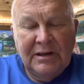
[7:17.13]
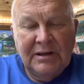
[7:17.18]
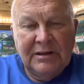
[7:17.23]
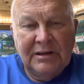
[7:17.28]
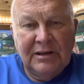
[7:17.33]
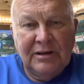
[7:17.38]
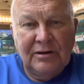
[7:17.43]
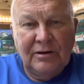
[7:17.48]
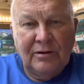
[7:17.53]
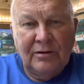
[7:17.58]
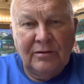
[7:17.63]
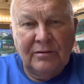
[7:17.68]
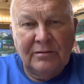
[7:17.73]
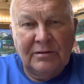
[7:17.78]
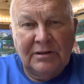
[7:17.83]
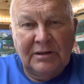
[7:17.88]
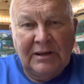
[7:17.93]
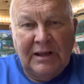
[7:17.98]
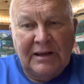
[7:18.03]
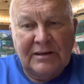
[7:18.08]
You know,
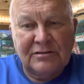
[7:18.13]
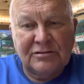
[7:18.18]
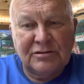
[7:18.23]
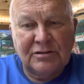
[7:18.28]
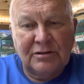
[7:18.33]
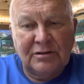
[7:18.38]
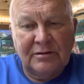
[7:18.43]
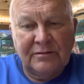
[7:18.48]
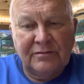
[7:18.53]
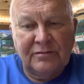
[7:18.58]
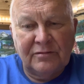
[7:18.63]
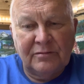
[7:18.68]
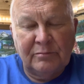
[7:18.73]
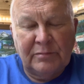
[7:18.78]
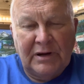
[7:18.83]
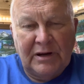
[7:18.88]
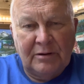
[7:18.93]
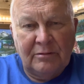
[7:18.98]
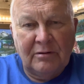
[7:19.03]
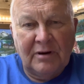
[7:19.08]
Lot should have,
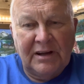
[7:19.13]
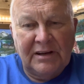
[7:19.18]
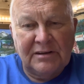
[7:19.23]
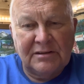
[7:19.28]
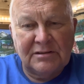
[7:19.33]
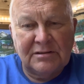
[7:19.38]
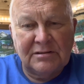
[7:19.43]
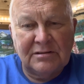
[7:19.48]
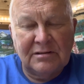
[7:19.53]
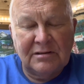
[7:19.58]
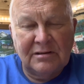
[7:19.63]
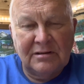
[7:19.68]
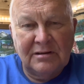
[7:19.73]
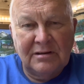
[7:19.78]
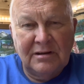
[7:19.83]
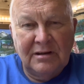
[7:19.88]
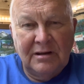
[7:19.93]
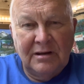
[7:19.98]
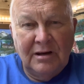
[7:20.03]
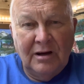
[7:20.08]
by rights,
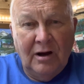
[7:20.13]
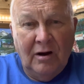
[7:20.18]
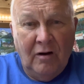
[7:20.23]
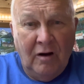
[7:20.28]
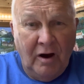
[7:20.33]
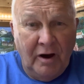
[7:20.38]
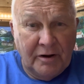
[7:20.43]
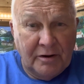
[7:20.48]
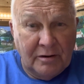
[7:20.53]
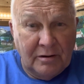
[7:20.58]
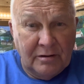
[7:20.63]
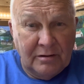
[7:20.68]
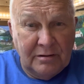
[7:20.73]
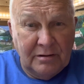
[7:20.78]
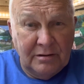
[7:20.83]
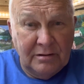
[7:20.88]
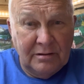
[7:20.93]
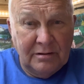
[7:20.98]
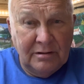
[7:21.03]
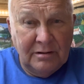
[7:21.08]

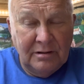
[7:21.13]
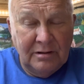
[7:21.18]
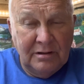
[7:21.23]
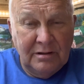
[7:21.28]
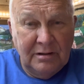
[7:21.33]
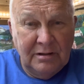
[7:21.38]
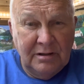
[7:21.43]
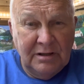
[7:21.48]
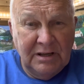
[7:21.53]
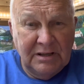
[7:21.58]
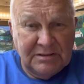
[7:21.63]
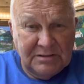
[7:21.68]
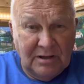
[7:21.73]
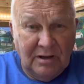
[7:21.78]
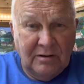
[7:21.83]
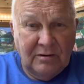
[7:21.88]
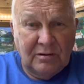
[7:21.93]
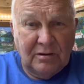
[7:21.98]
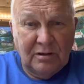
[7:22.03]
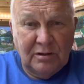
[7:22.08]
honored his
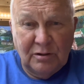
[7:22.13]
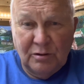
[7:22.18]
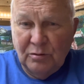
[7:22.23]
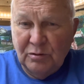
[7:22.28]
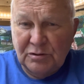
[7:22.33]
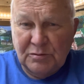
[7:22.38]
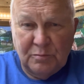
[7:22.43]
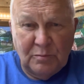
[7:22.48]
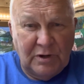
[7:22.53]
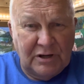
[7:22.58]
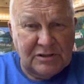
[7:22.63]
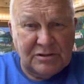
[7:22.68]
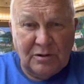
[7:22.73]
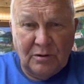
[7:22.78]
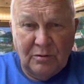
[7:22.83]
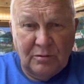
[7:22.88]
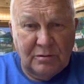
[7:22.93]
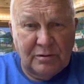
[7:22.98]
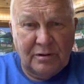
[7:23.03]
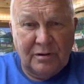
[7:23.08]
uncle, who was much
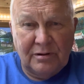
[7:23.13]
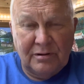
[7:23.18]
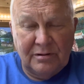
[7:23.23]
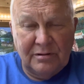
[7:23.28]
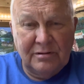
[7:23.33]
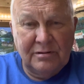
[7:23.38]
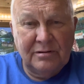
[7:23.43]
older.